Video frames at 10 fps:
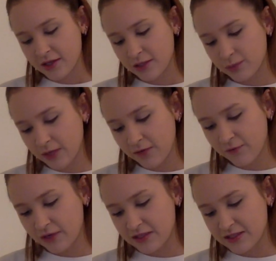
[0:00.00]
He waved
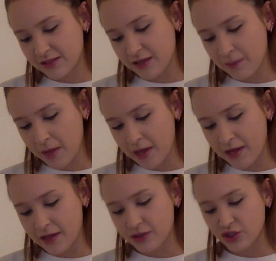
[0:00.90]
frantically at Maya
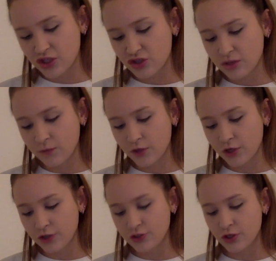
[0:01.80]
and gestured for her
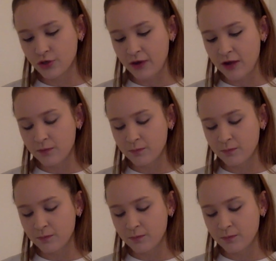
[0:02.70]
to turn around,